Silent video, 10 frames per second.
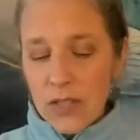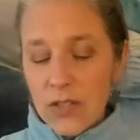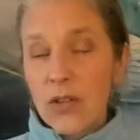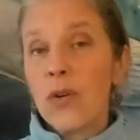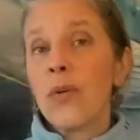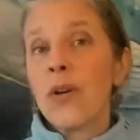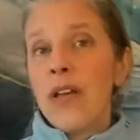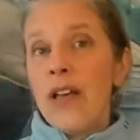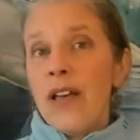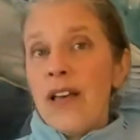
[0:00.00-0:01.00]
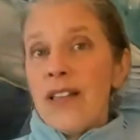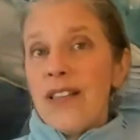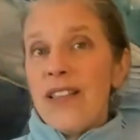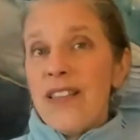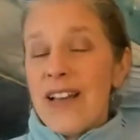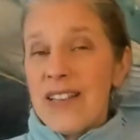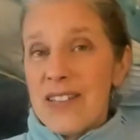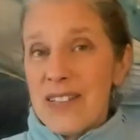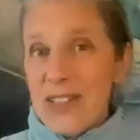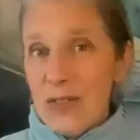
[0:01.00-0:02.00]
So
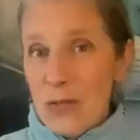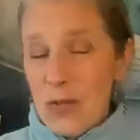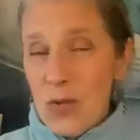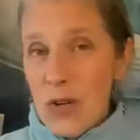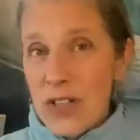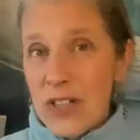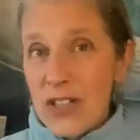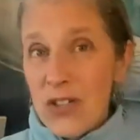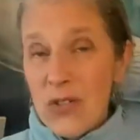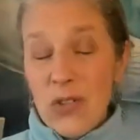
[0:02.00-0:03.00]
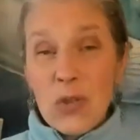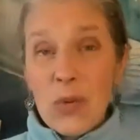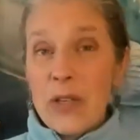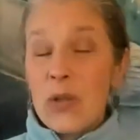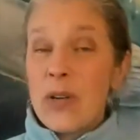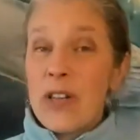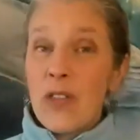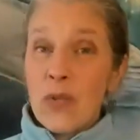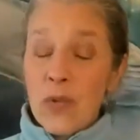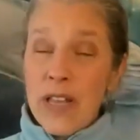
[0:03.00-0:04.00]
that's it for June
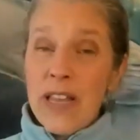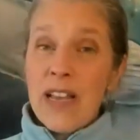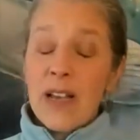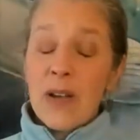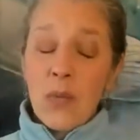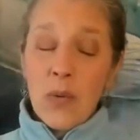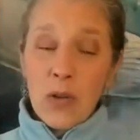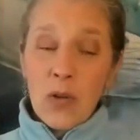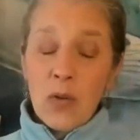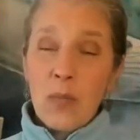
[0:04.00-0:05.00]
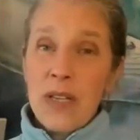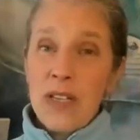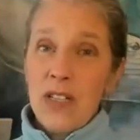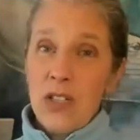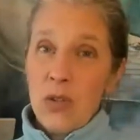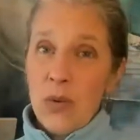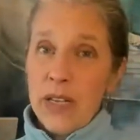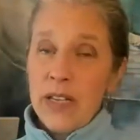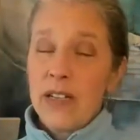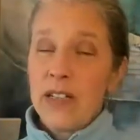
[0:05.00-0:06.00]
2023. I will be
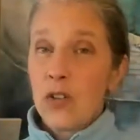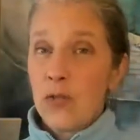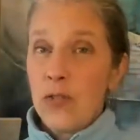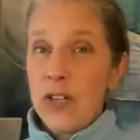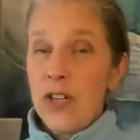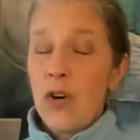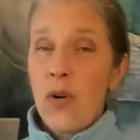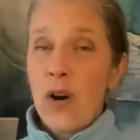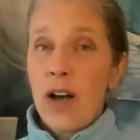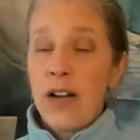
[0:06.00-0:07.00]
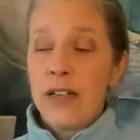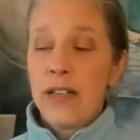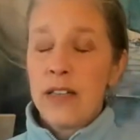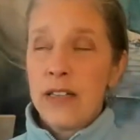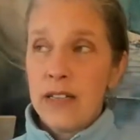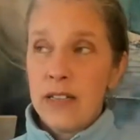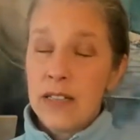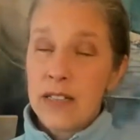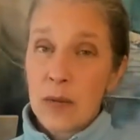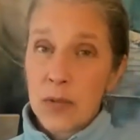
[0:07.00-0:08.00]
doing another video on
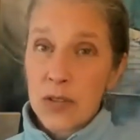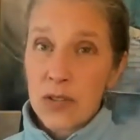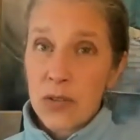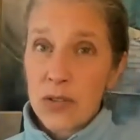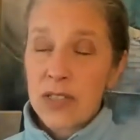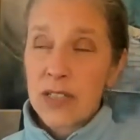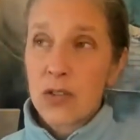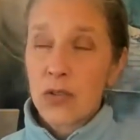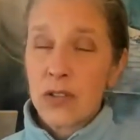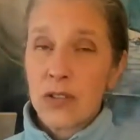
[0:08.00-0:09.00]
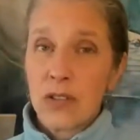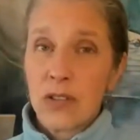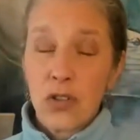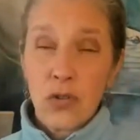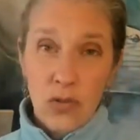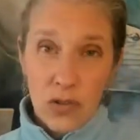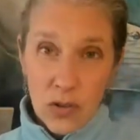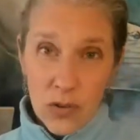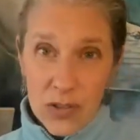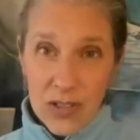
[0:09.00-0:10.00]
the summer solstice, or the June
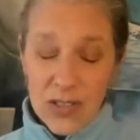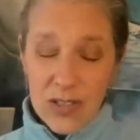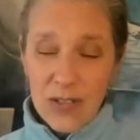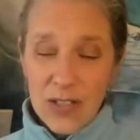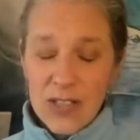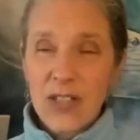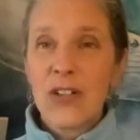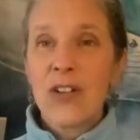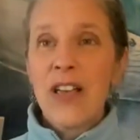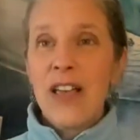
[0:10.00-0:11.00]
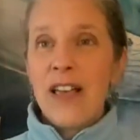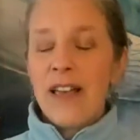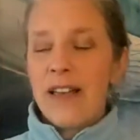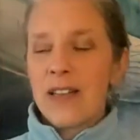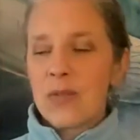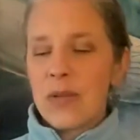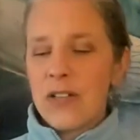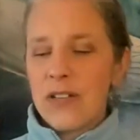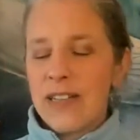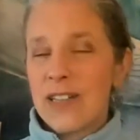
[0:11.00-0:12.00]
solstice of this year, as
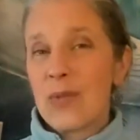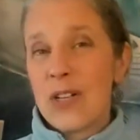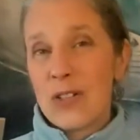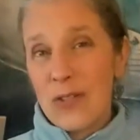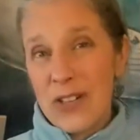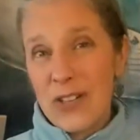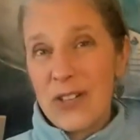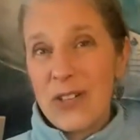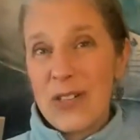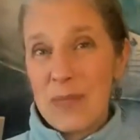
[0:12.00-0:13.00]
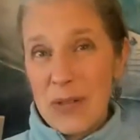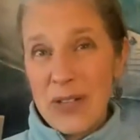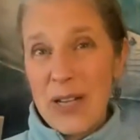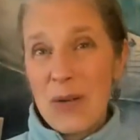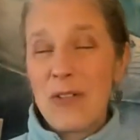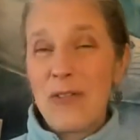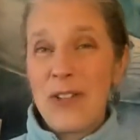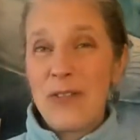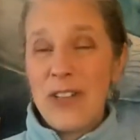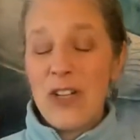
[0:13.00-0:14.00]
well as watch for another spirit animal
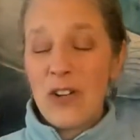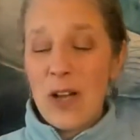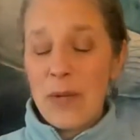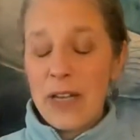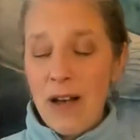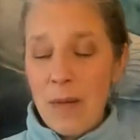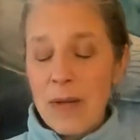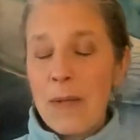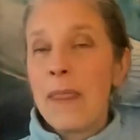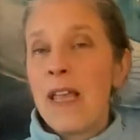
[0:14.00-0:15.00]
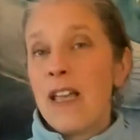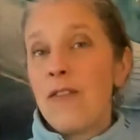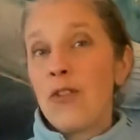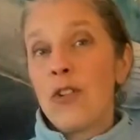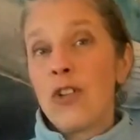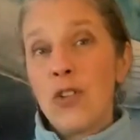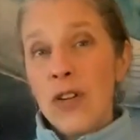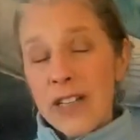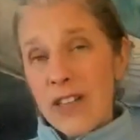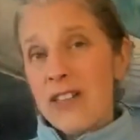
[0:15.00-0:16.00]
video coming up. If you
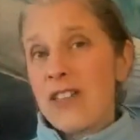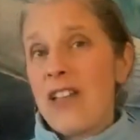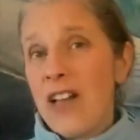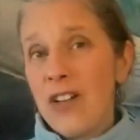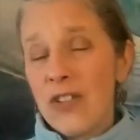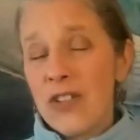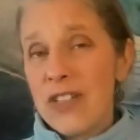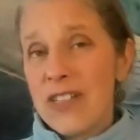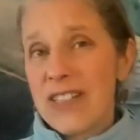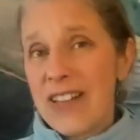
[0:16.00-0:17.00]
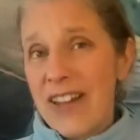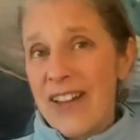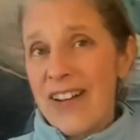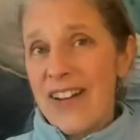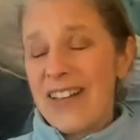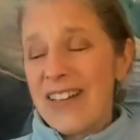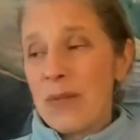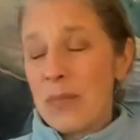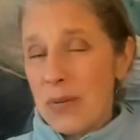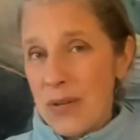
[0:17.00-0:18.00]
enjoyed this energy scan
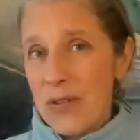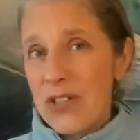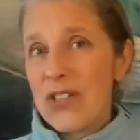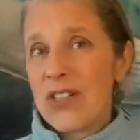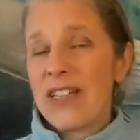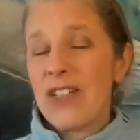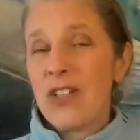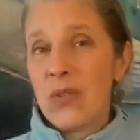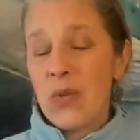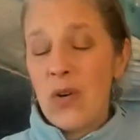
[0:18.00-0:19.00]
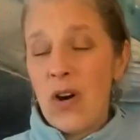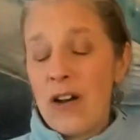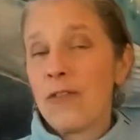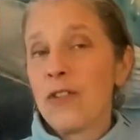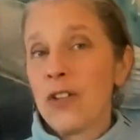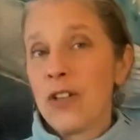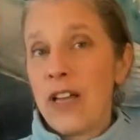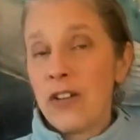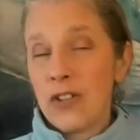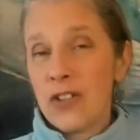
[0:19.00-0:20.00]
approach, I do offer
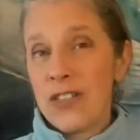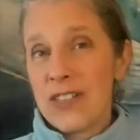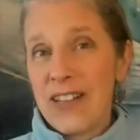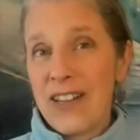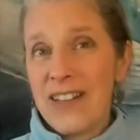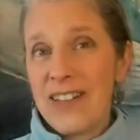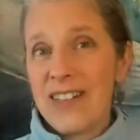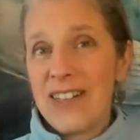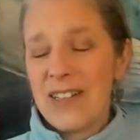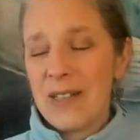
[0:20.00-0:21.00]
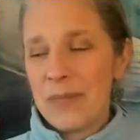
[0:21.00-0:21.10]
energy scan